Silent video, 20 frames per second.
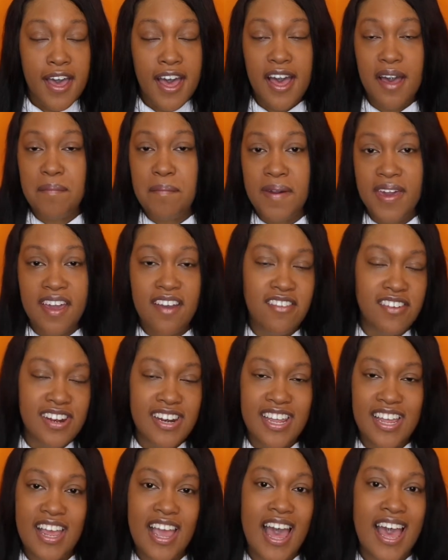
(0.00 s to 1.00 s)

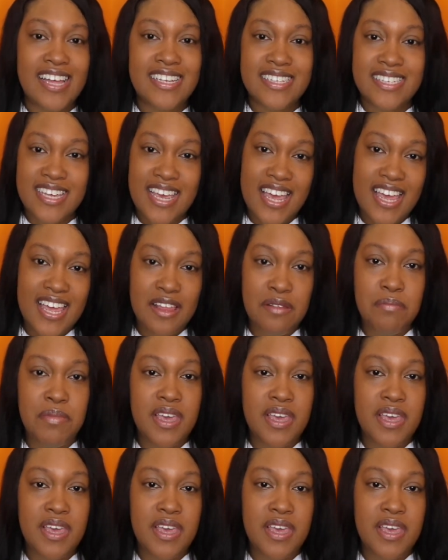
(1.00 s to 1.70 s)
apparently I didn't,